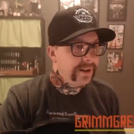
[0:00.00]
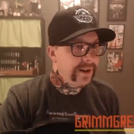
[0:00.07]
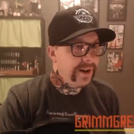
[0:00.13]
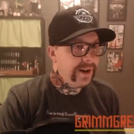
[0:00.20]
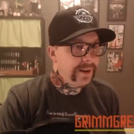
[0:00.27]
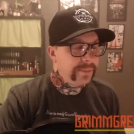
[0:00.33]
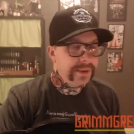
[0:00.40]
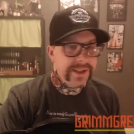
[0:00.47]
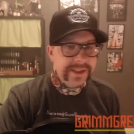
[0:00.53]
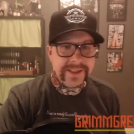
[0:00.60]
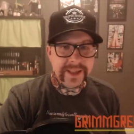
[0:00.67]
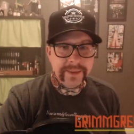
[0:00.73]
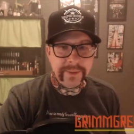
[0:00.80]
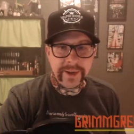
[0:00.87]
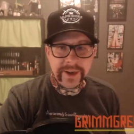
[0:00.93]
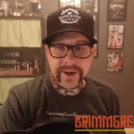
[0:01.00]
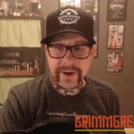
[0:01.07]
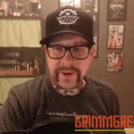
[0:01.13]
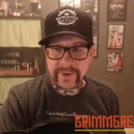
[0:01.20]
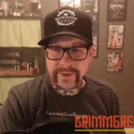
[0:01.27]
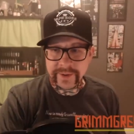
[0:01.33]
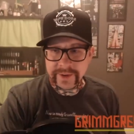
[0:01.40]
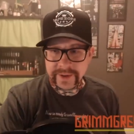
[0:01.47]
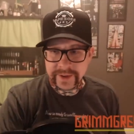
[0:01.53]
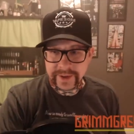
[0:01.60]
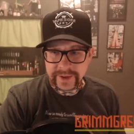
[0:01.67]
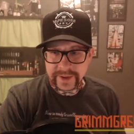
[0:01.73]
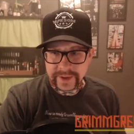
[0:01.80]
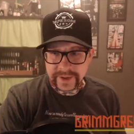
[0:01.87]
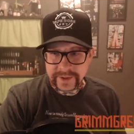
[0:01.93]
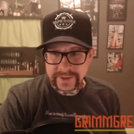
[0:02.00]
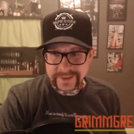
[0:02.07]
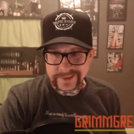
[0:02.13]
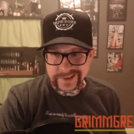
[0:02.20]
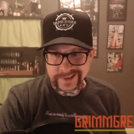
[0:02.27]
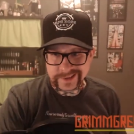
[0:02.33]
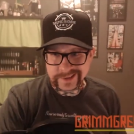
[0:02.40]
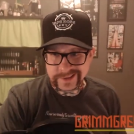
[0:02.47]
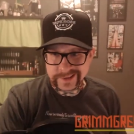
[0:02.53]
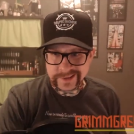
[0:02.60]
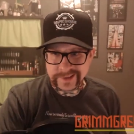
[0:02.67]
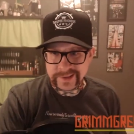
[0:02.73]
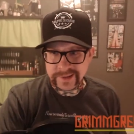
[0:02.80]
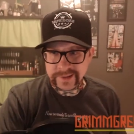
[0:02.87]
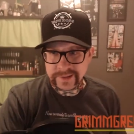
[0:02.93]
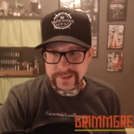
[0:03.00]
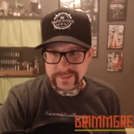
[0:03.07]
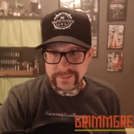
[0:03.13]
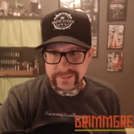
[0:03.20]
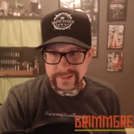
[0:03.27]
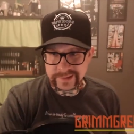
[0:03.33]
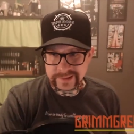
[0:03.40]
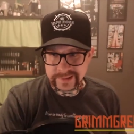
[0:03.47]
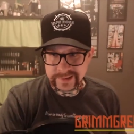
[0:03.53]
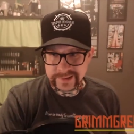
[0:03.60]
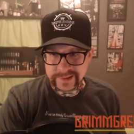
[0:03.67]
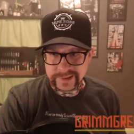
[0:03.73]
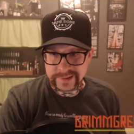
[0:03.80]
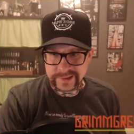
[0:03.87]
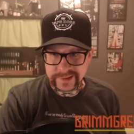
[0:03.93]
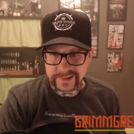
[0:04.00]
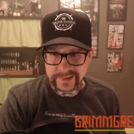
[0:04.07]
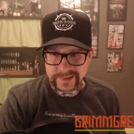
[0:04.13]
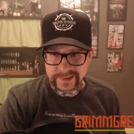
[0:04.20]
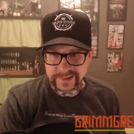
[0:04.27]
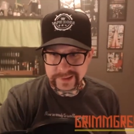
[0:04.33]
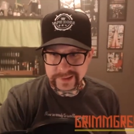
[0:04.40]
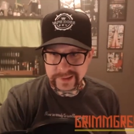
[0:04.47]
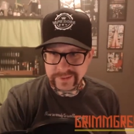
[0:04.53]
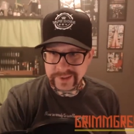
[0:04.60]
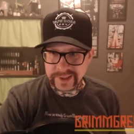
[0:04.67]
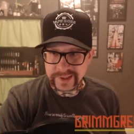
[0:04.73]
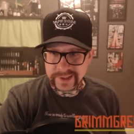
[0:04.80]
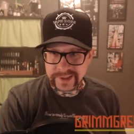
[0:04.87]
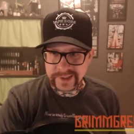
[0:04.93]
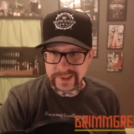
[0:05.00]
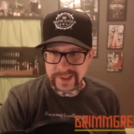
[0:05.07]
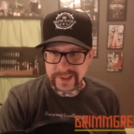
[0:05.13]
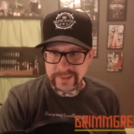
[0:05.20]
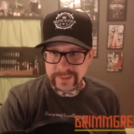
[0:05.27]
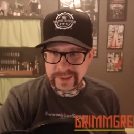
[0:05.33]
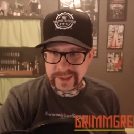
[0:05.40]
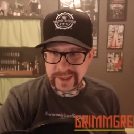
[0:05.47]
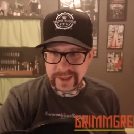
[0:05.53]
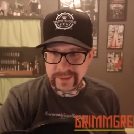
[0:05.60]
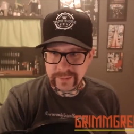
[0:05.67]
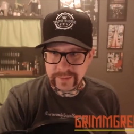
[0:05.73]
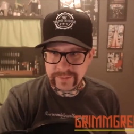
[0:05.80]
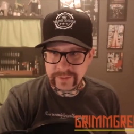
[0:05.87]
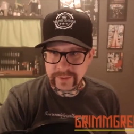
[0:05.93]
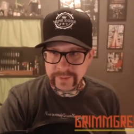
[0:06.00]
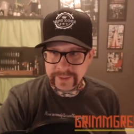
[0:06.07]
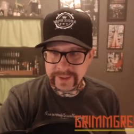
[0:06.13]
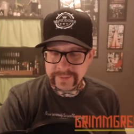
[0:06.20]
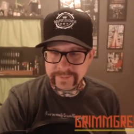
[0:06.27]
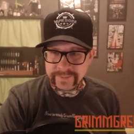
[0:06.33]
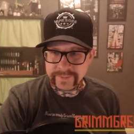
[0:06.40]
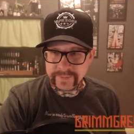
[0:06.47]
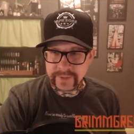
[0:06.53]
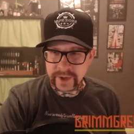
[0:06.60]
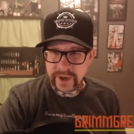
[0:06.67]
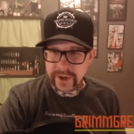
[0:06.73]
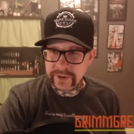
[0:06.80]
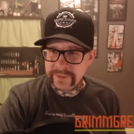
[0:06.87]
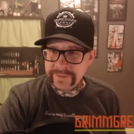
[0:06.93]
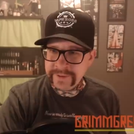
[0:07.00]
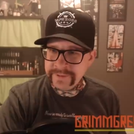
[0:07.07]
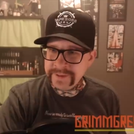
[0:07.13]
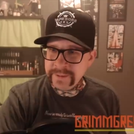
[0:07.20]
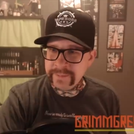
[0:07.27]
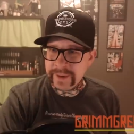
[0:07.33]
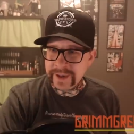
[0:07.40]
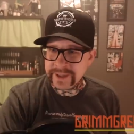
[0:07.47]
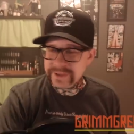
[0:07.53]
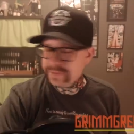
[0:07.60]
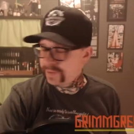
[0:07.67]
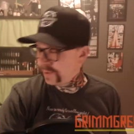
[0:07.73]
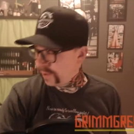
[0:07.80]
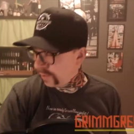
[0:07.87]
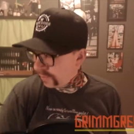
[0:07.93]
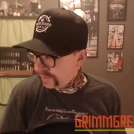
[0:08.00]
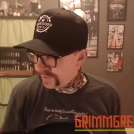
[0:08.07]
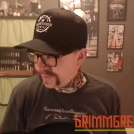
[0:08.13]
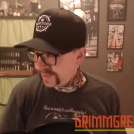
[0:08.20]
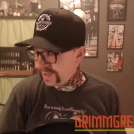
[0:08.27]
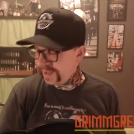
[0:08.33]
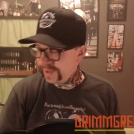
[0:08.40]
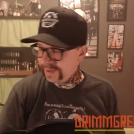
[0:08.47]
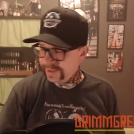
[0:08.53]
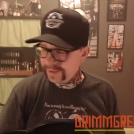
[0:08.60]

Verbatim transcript: uh, please let me know. 69 plus 79. Anybody get it before me? 150 bucks for the whole thing?